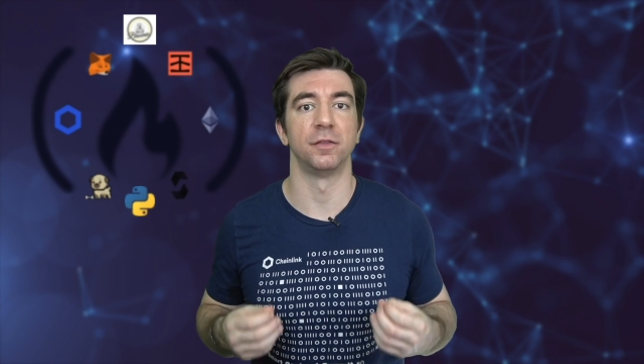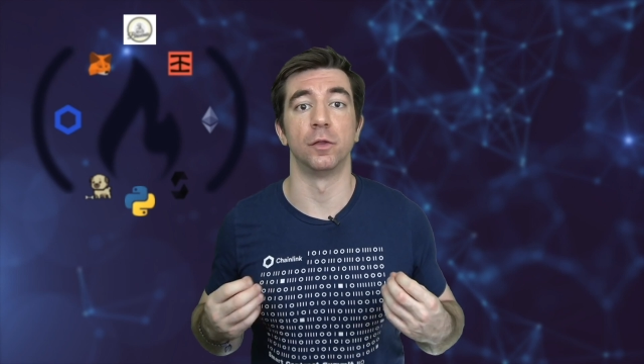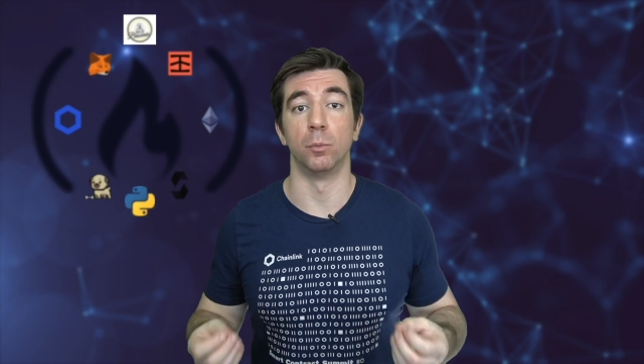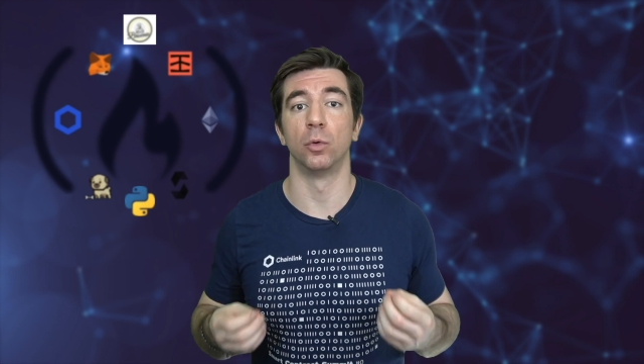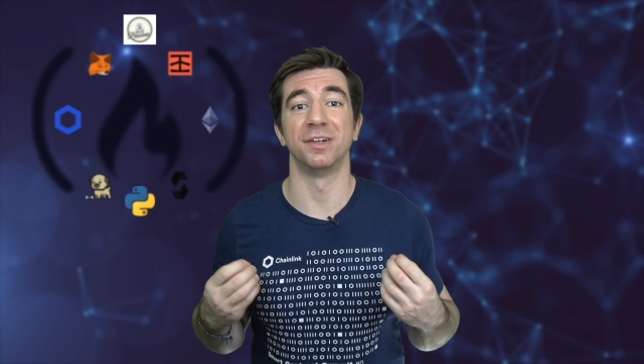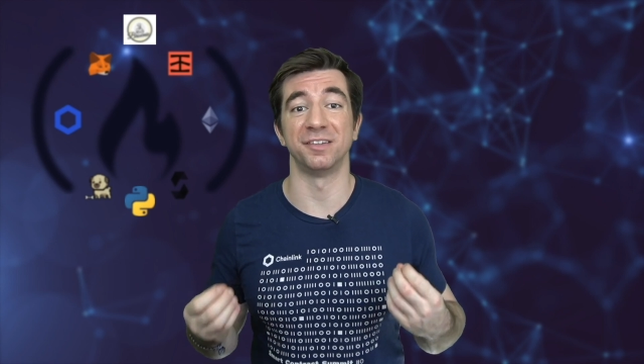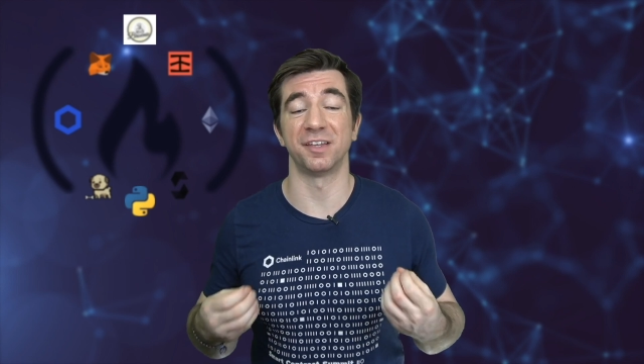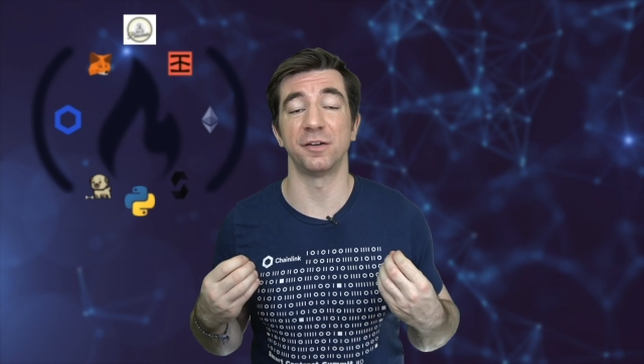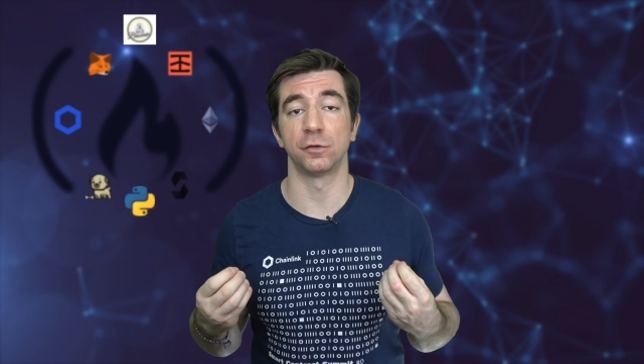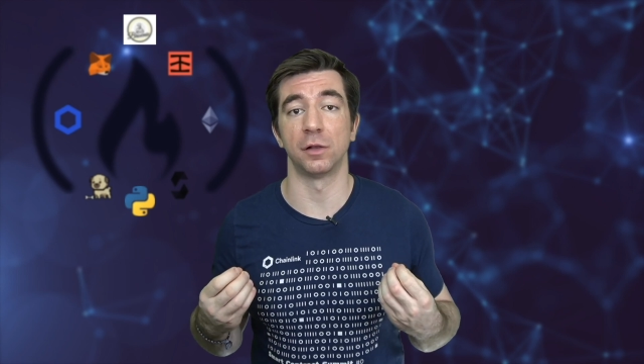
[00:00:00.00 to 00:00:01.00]
the more
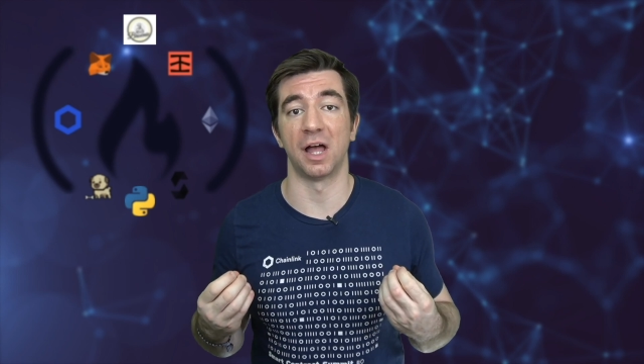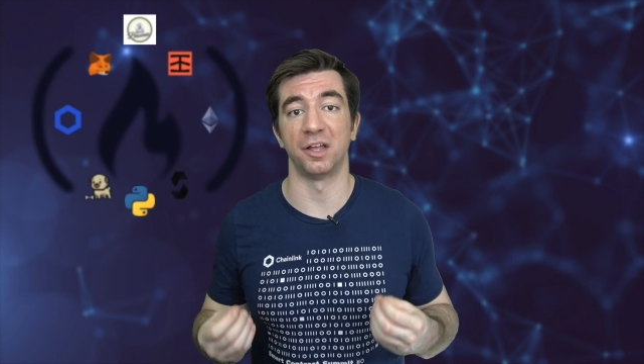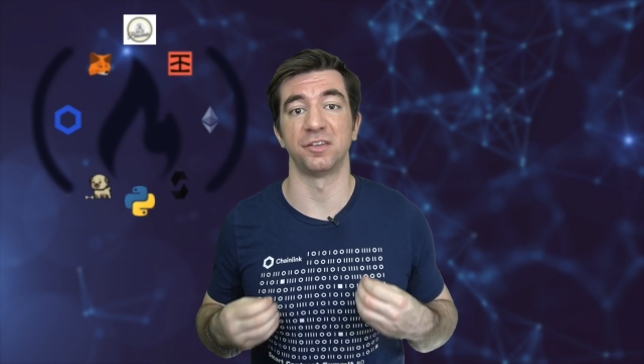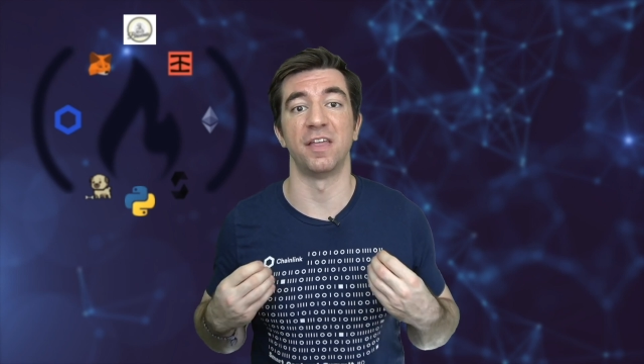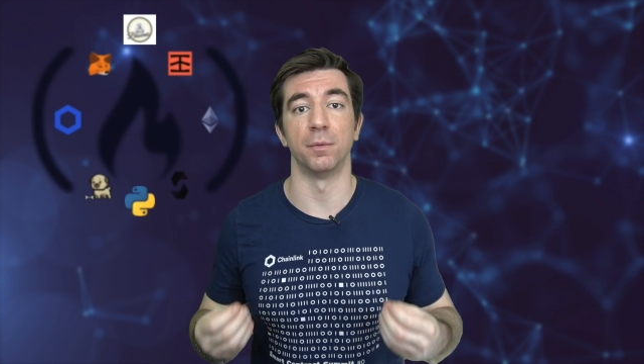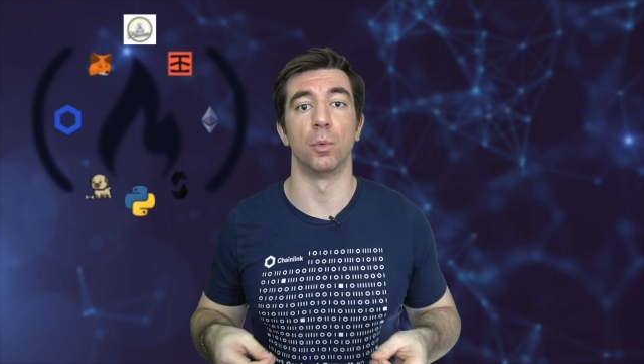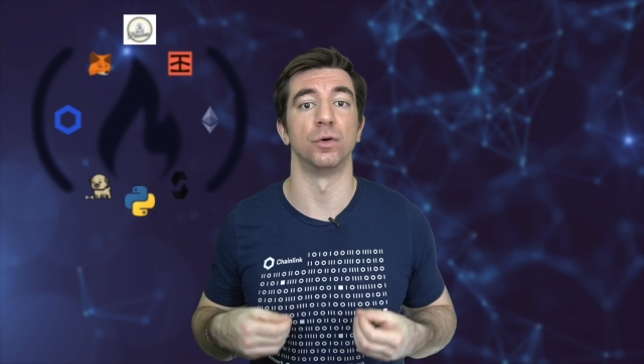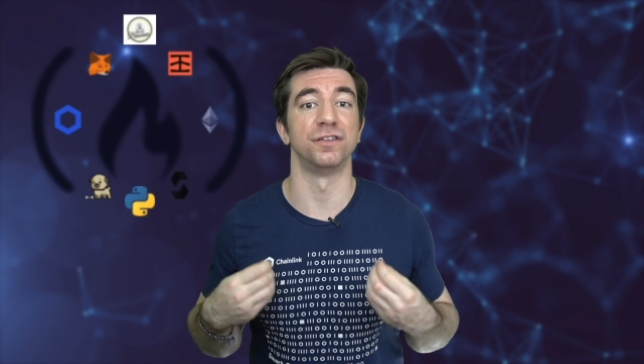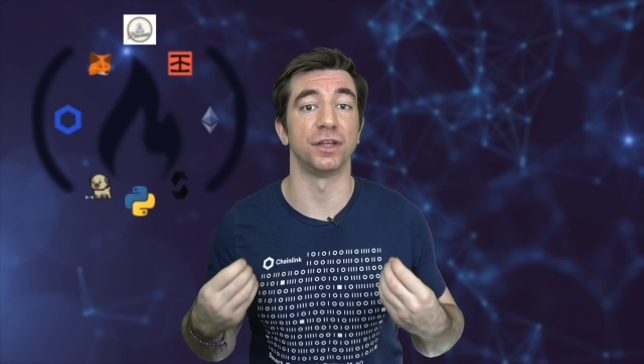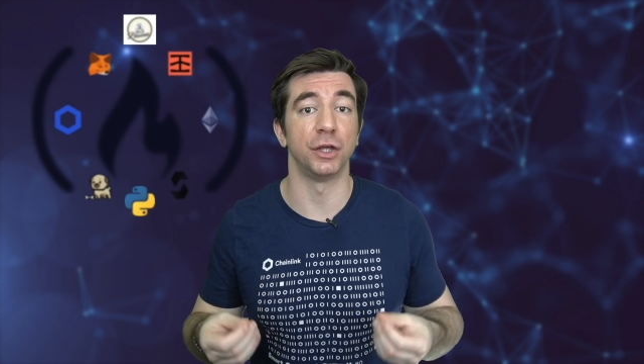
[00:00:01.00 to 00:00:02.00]
decentralized and the more
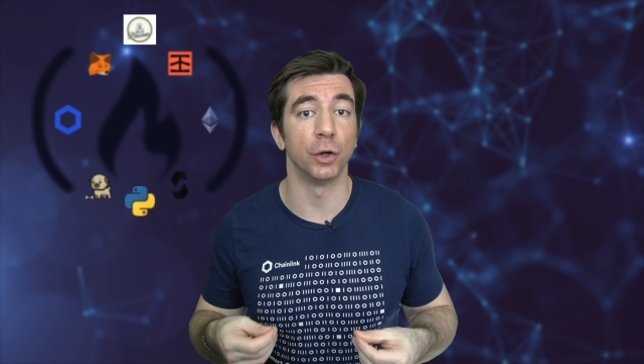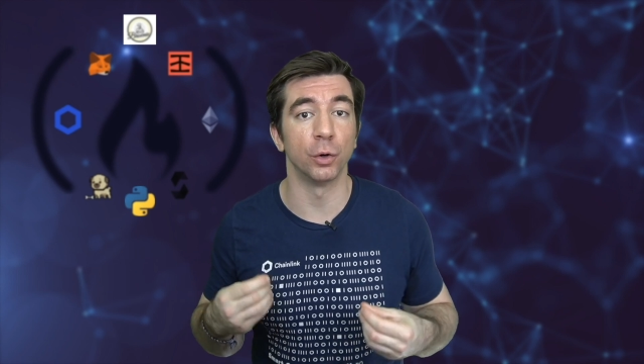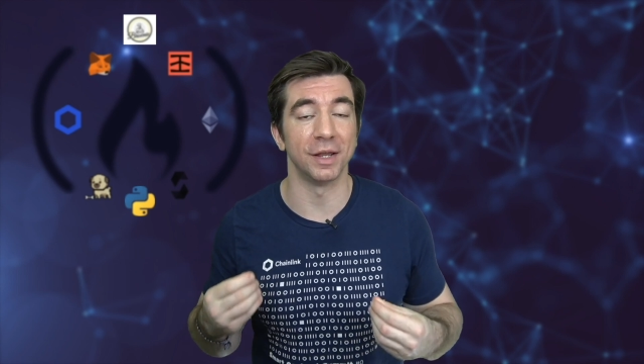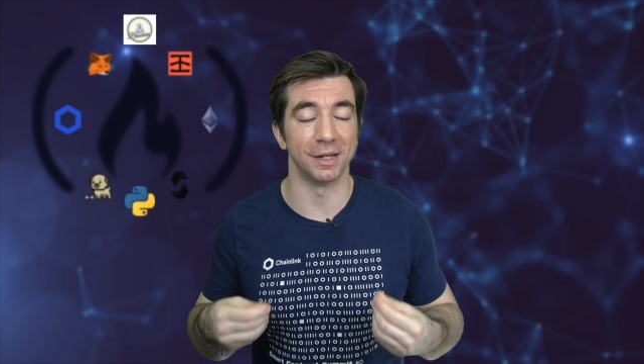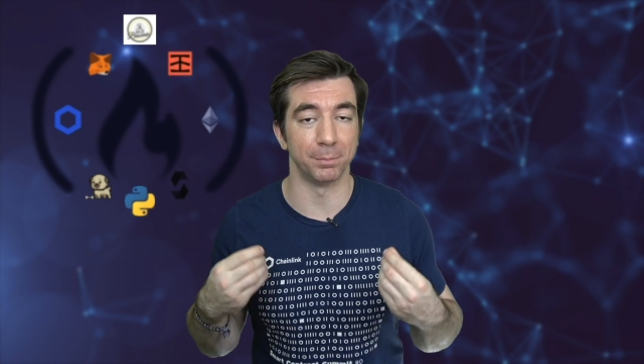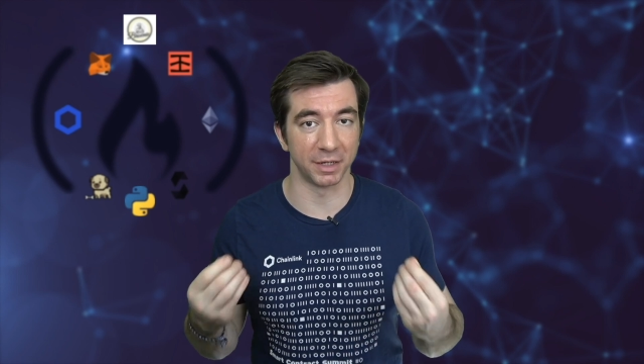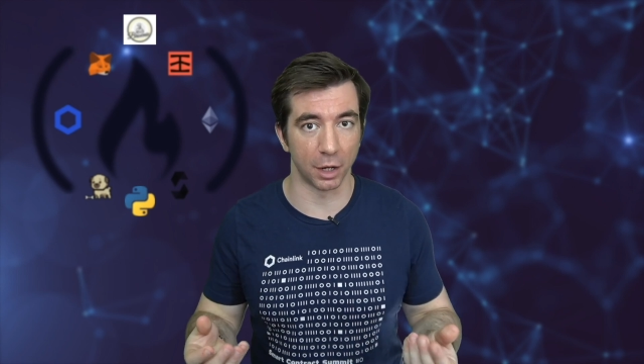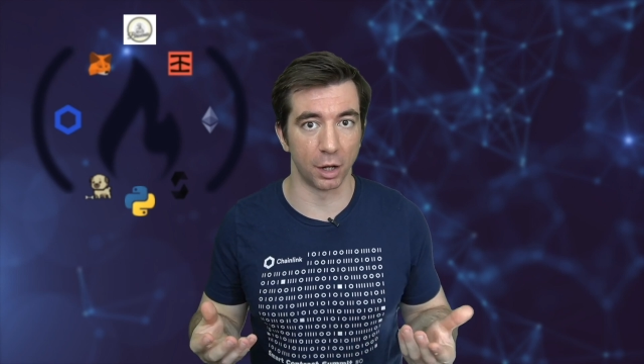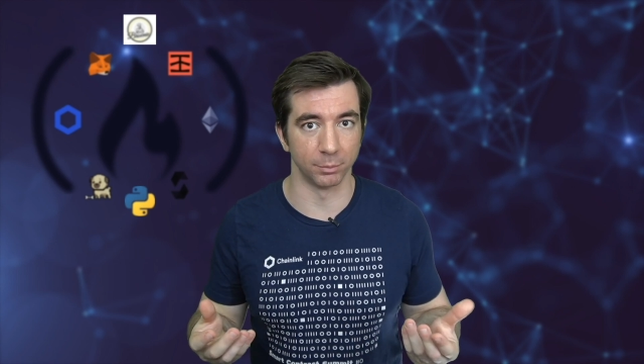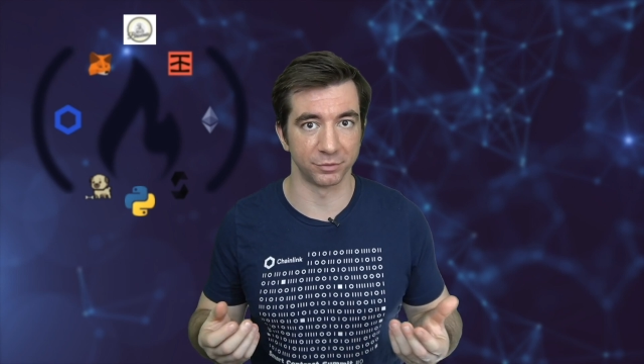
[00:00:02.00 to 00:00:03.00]
secure it
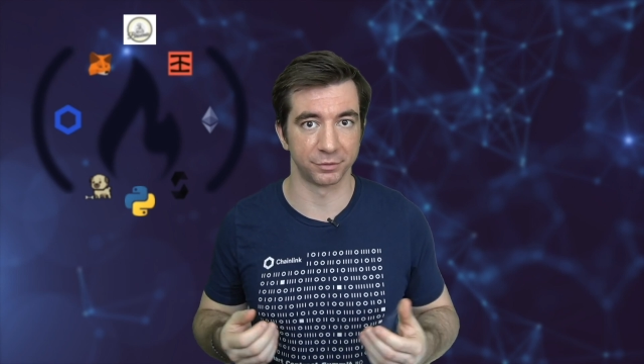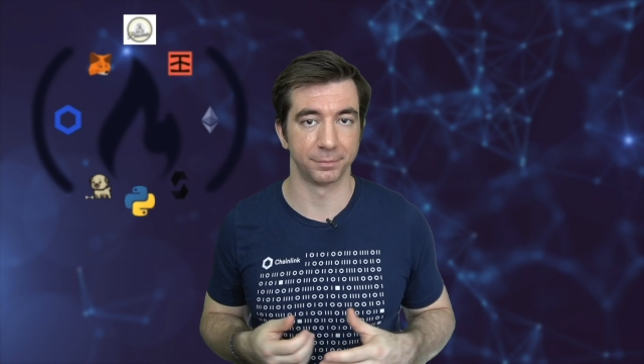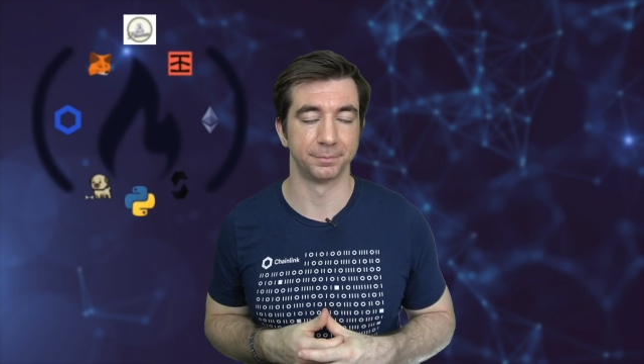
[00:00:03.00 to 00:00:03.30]
becomes.